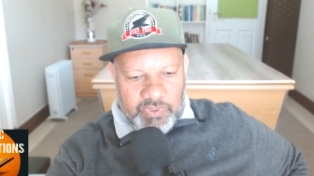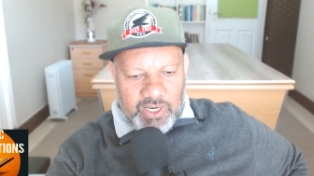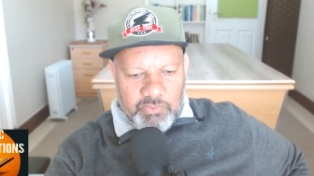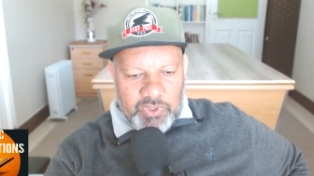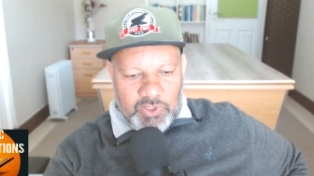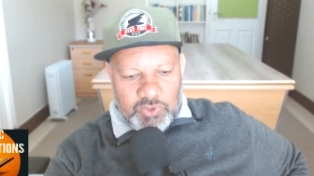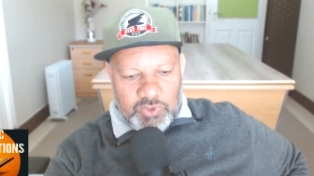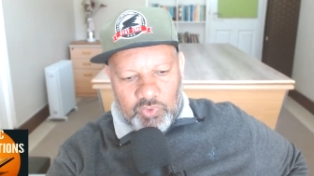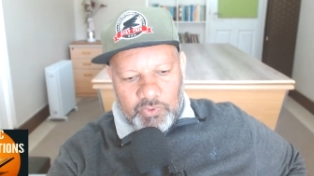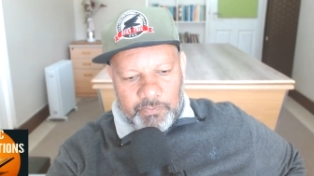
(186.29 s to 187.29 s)
But I'm going
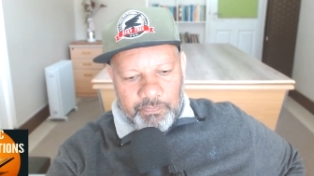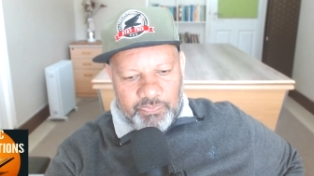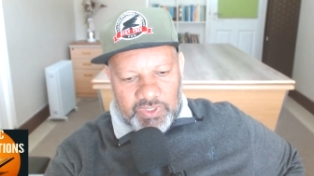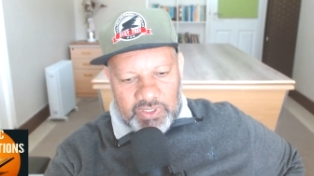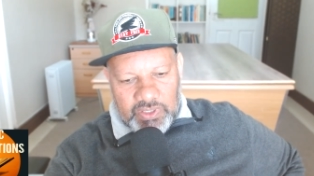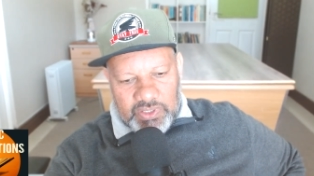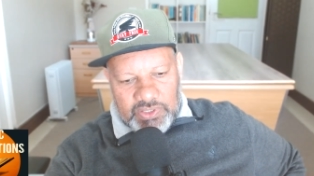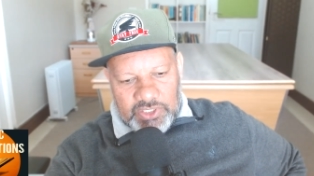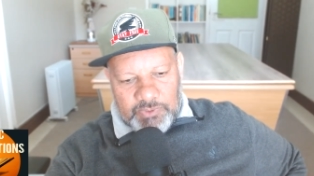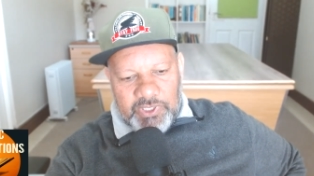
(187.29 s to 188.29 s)
to
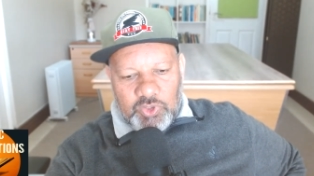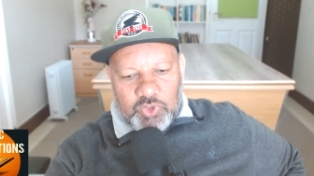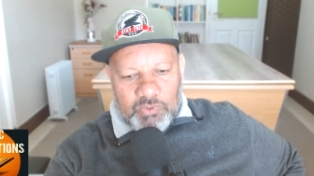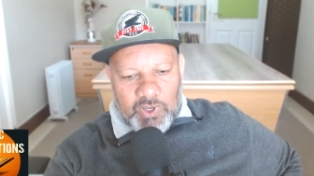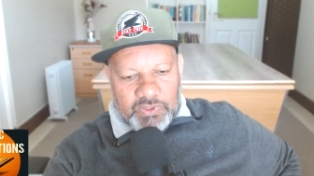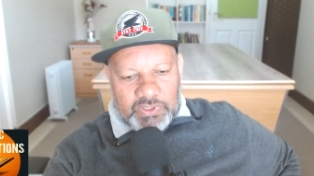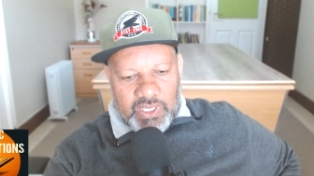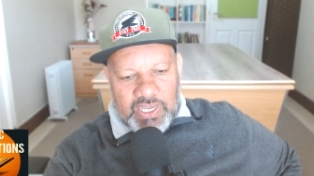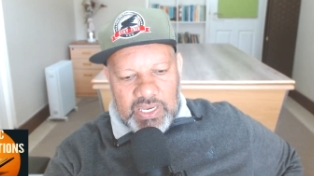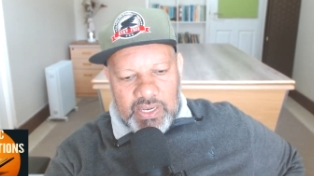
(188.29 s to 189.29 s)
speak to you about
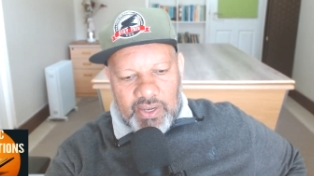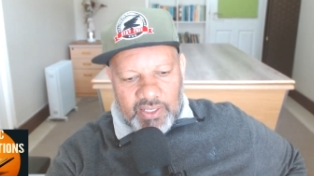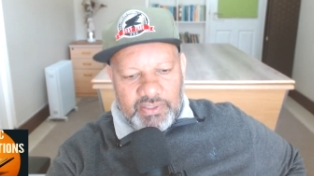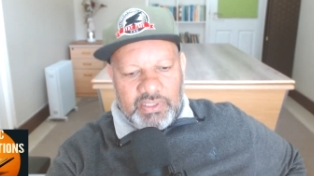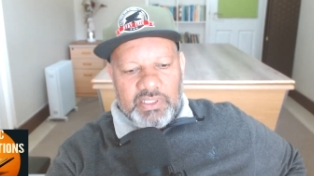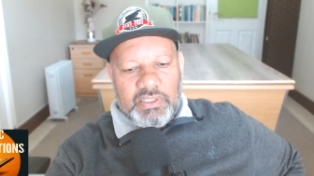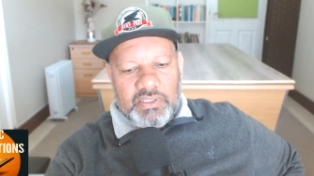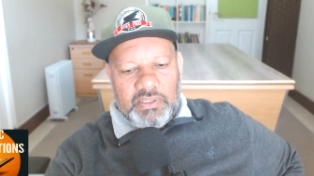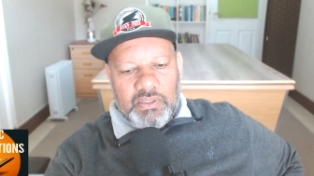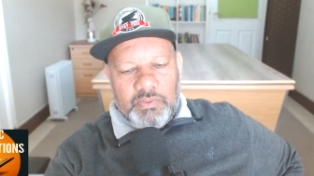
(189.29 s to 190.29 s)
another
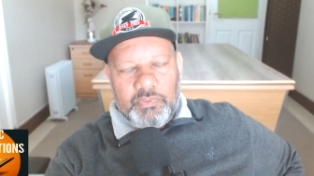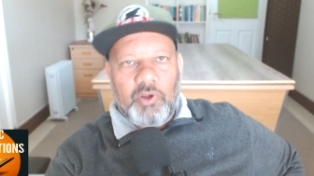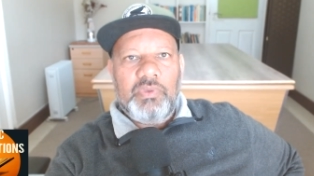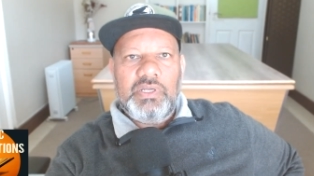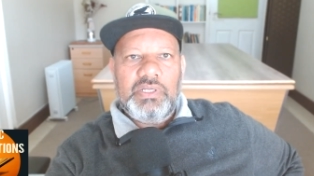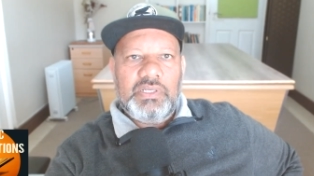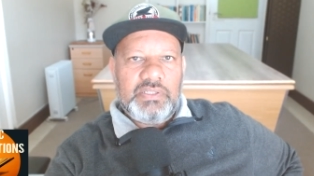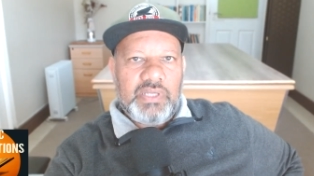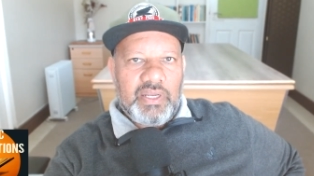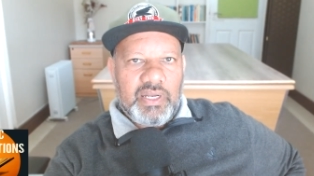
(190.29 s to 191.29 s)

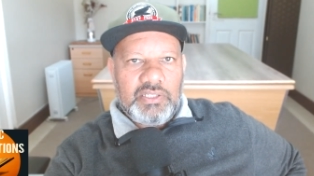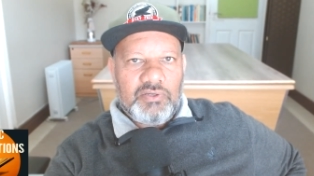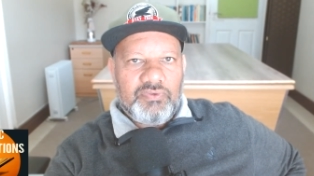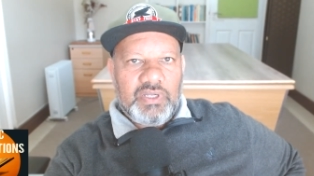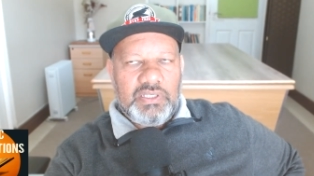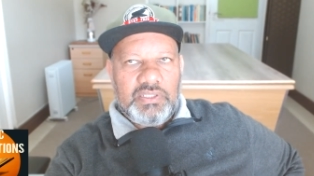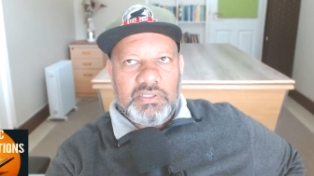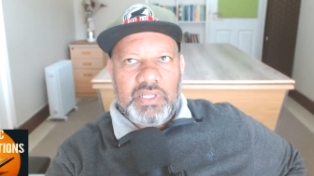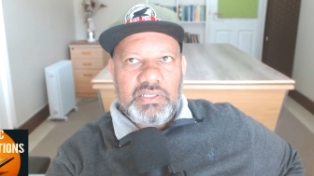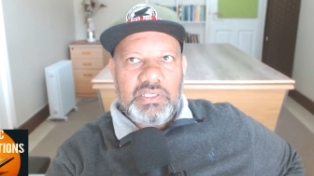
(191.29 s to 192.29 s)
prominent narrator of hadith,
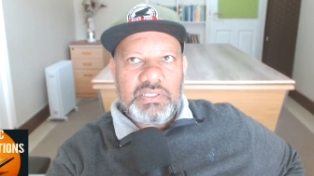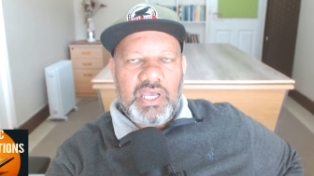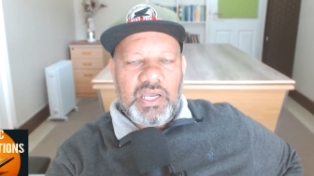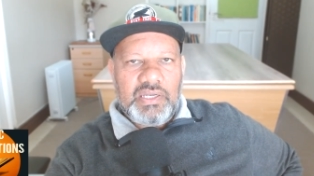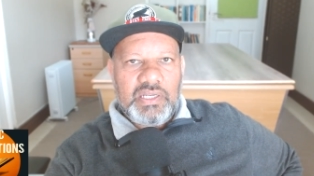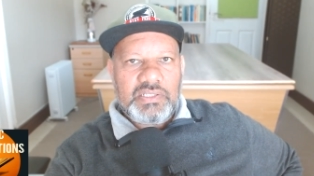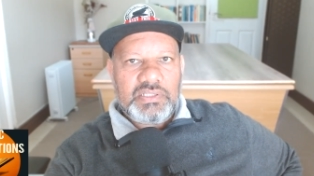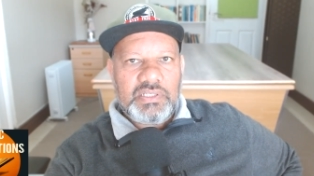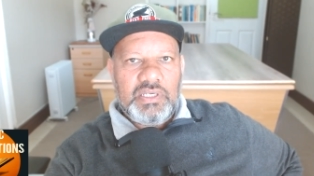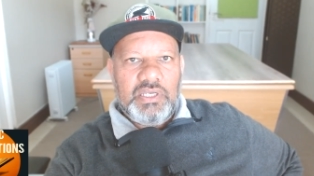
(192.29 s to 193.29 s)
and that is
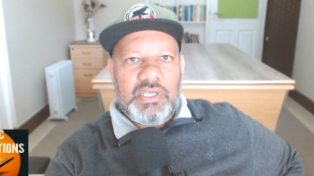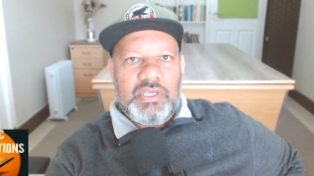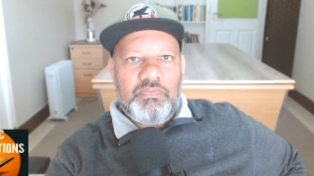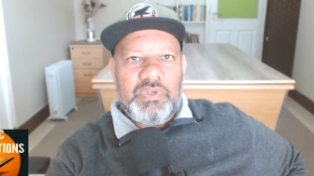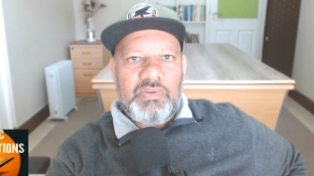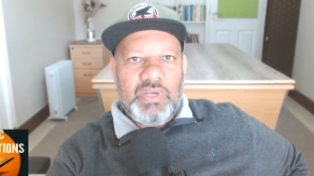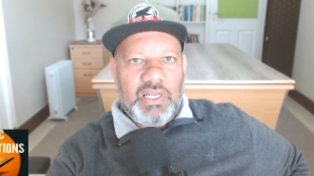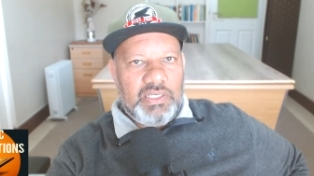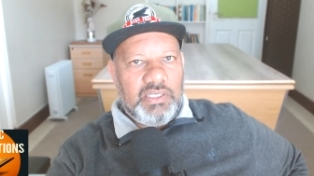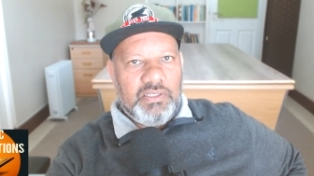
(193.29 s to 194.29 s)
Anas bin
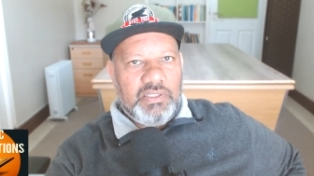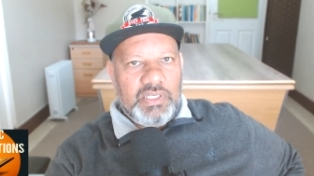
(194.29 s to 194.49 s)
Malik.